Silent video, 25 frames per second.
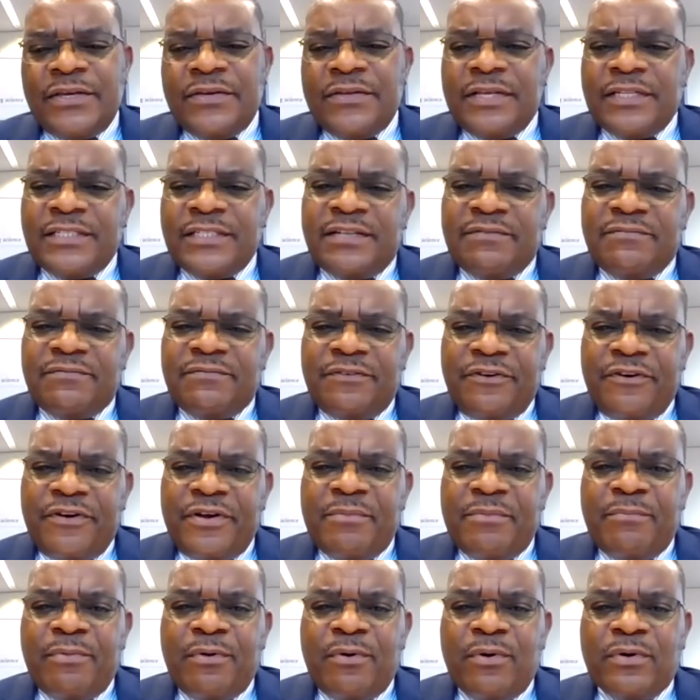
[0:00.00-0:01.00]
That's a very
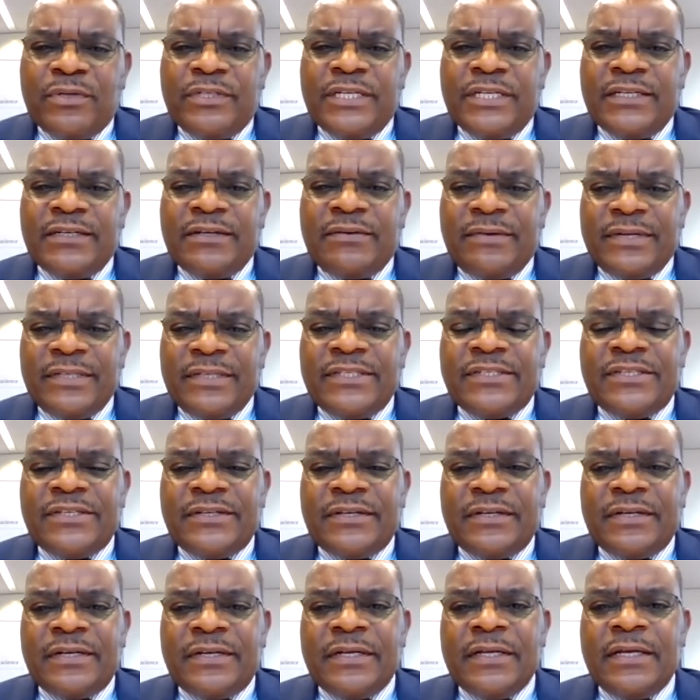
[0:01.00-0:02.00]
important question.
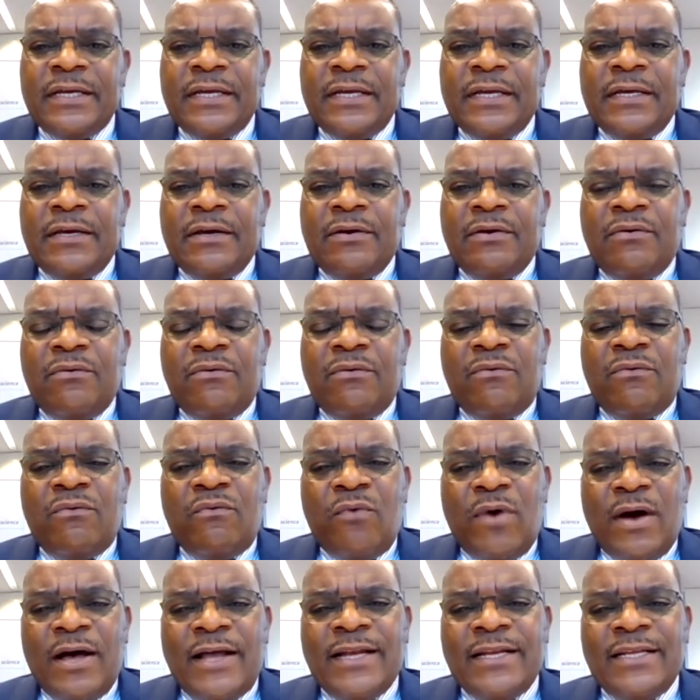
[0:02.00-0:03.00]

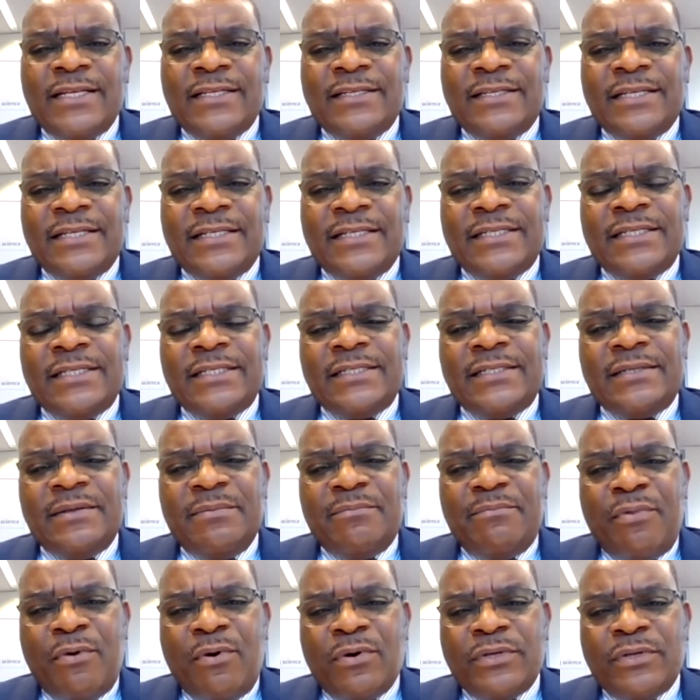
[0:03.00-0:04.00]
One is that it's
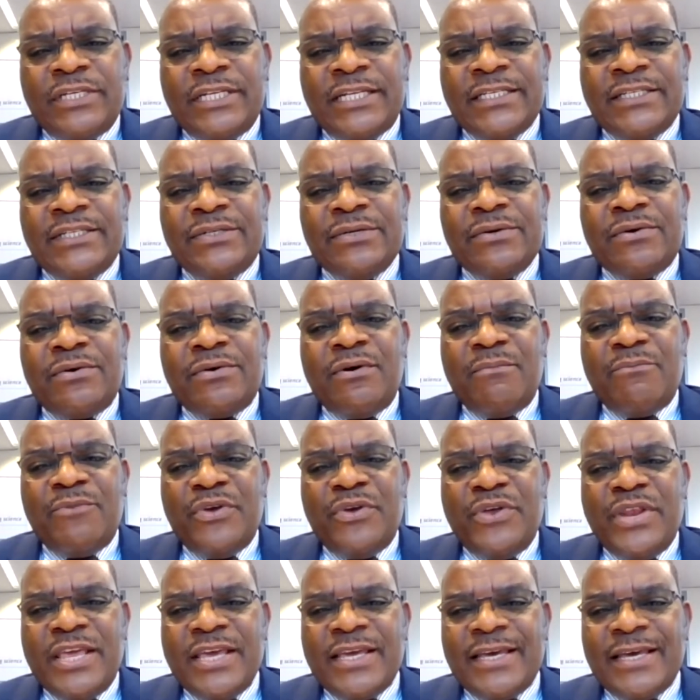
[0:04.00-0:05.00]
important to
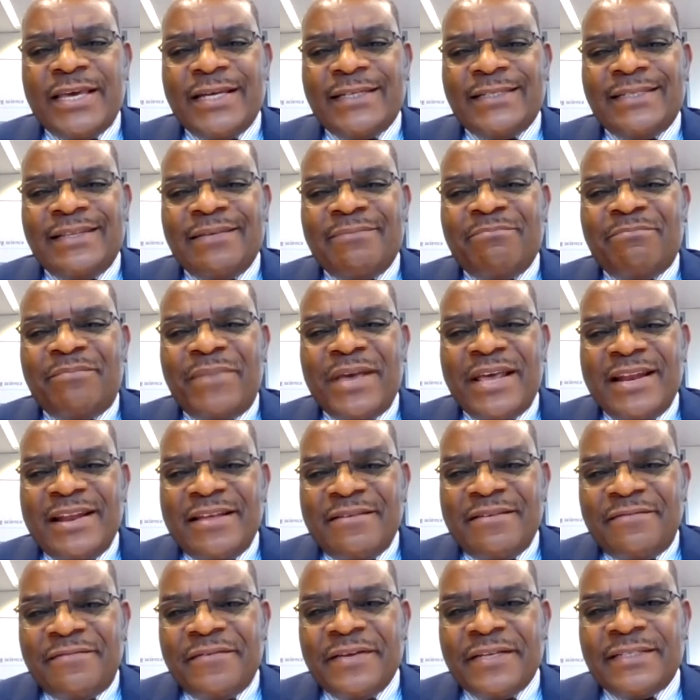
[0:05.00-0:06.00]
communicate the
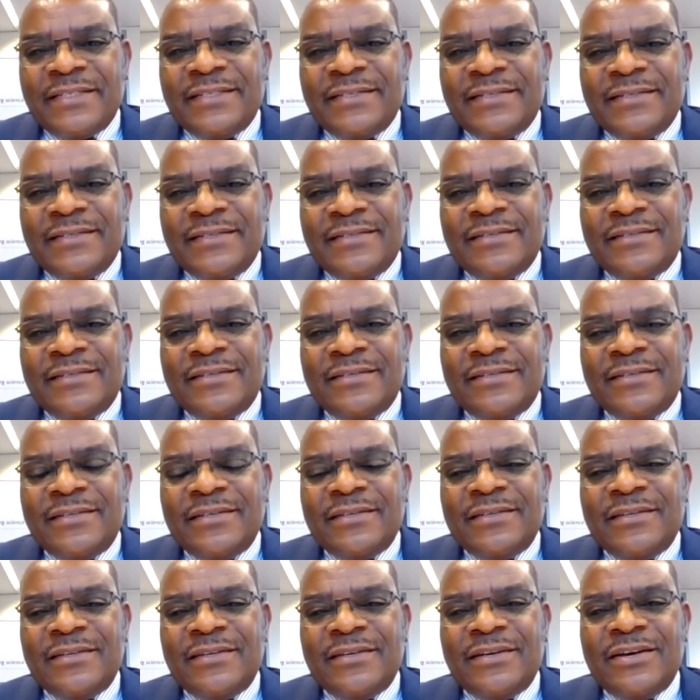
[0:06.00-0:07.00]
benefits
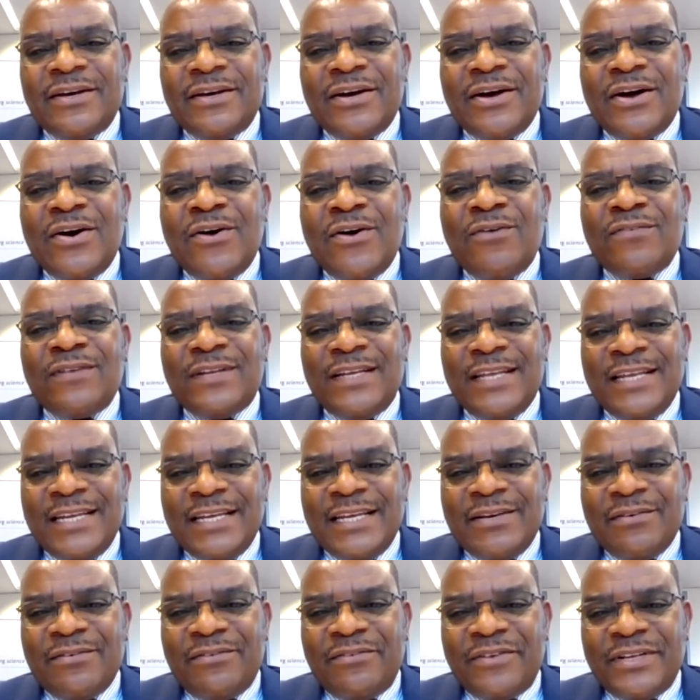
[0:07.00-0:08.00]
of
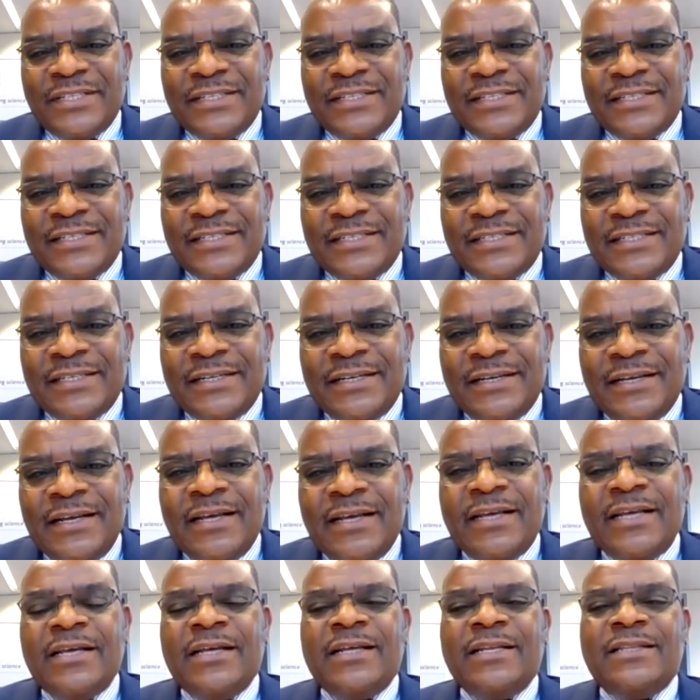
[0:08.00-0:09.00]
clinical research,
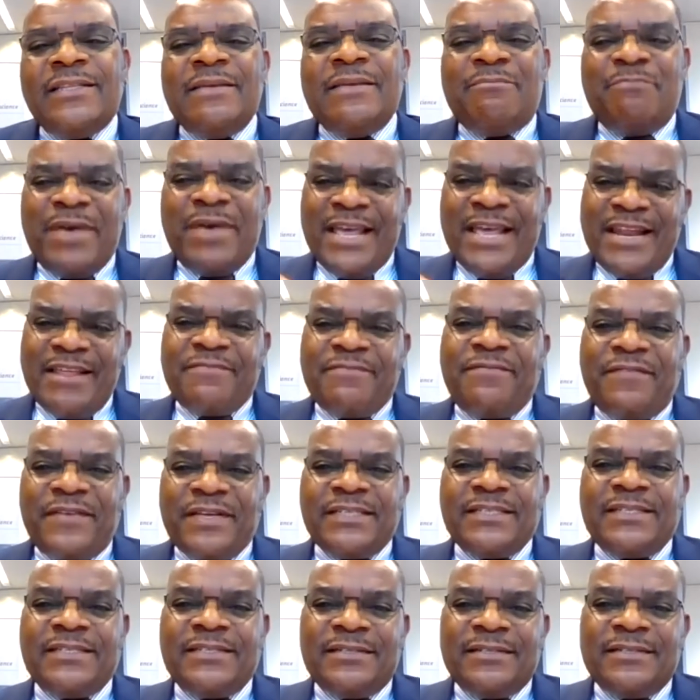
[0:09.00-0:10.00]
the
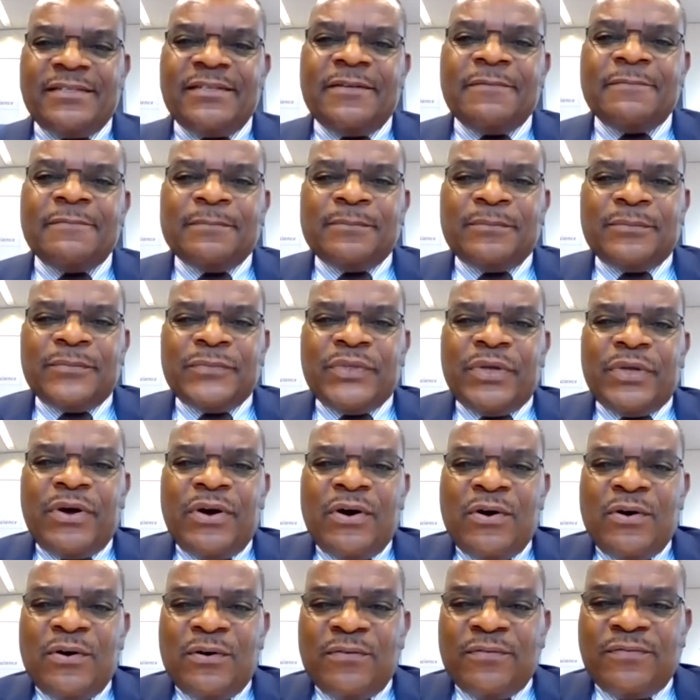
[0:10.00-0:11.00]
benefits
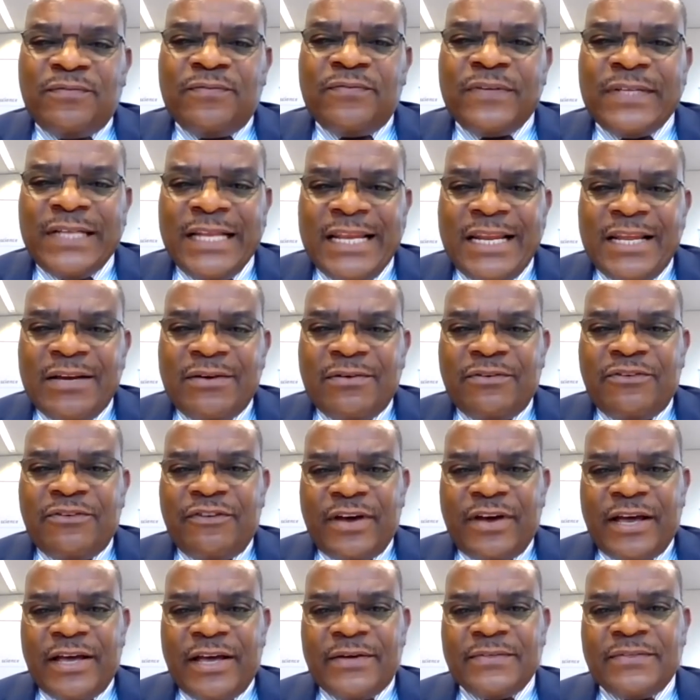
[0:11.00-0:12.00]
of clinical
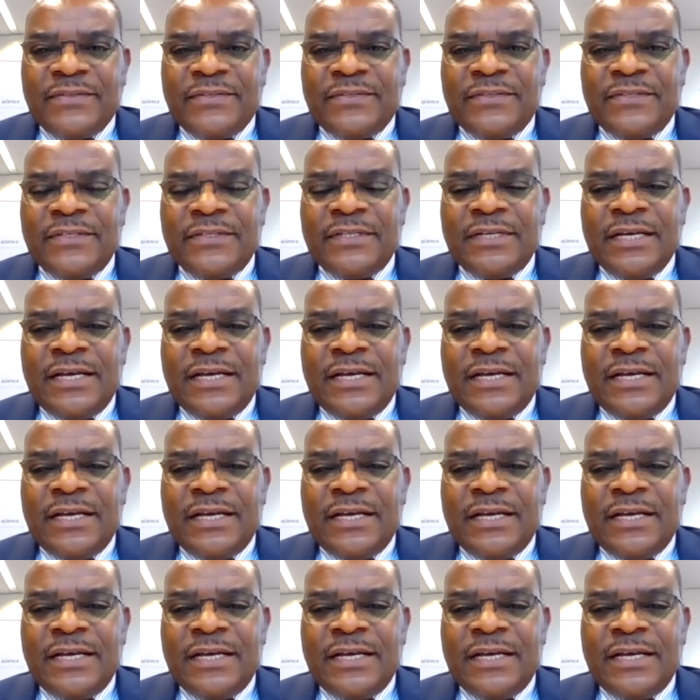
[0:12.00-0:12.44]
trials.